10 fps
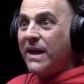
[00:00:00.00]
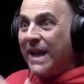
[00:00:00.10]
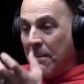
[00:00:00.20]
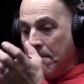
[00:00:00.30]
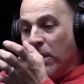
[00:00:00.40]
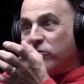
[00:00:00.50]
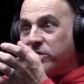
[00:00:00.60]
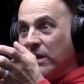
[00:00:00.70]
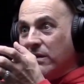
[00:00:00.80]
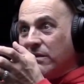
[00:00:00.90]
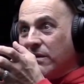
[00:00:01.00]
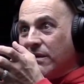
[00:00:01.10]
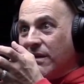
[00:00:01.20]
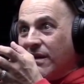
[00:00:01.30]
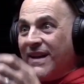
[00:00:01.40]
it melted.
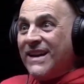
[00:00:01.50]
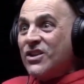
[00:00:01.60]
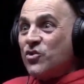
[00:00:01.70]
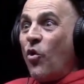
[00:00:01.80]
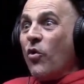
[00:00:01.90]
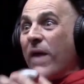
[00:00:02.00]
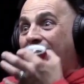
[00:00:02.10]
So all that